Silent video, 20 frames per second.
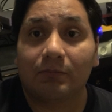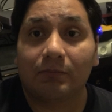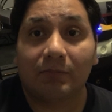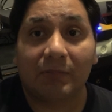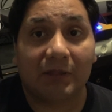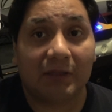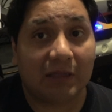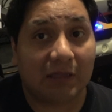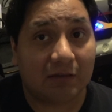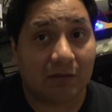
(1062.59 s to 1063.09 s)

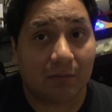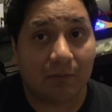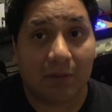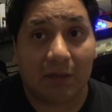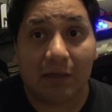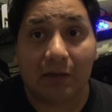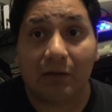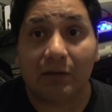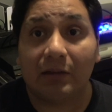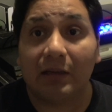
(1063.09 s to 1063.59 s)
But that's
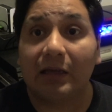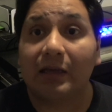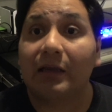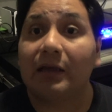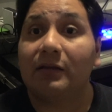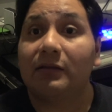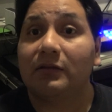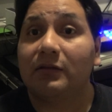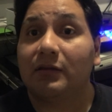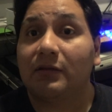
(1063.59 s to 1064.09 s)
about it. Like
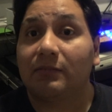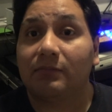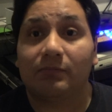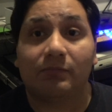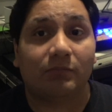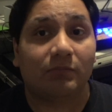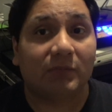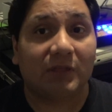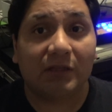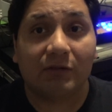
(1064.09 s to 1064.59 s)
I said,
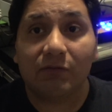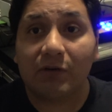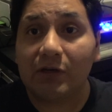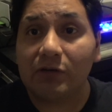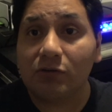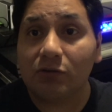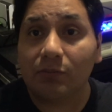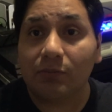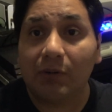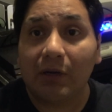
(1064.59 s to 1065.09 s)
these
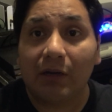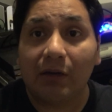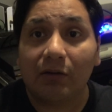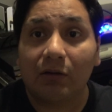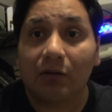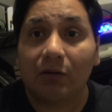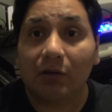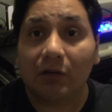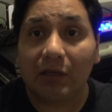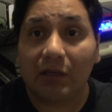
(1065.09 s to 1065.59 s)
RetroBoy
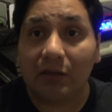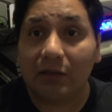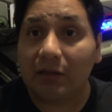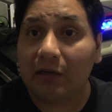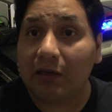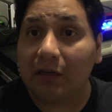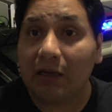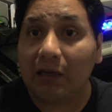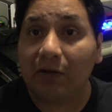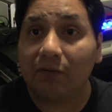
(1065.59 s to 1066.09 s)
arcade that
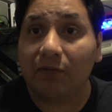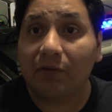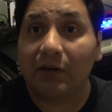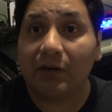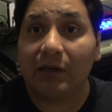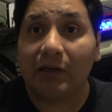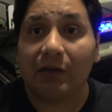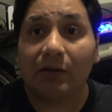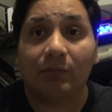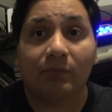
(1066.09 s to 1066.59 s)
I have
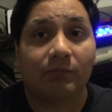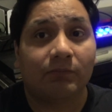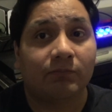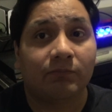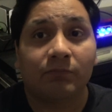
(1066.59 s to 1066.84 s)
right now,